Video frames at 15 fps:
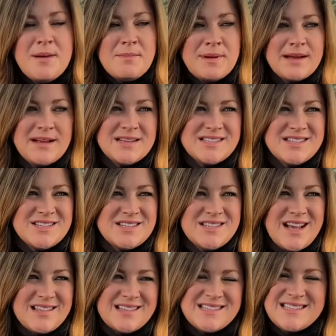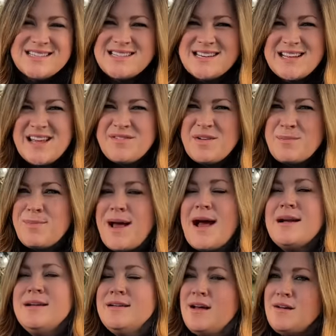because I just thought this isn't giving
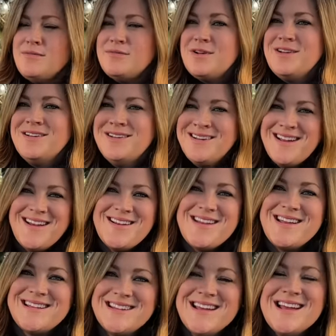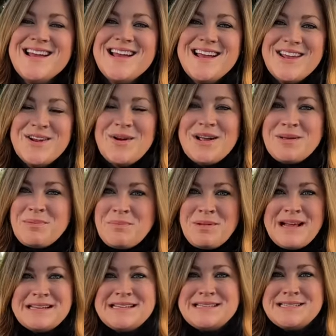back enough. And, you know, I could be
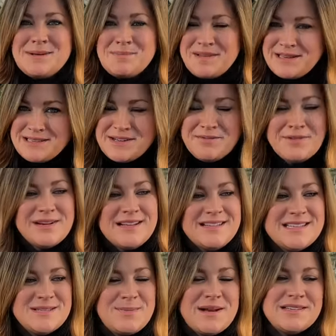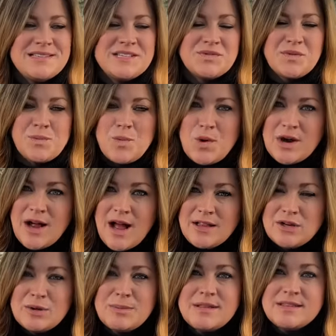planting something different in these spaces for more
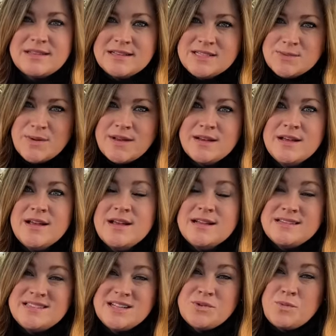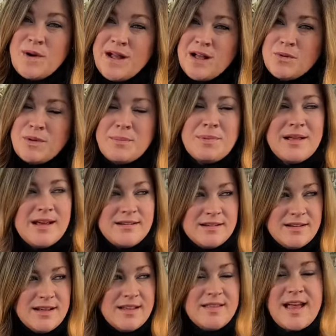color, but this one did well. We planted it in the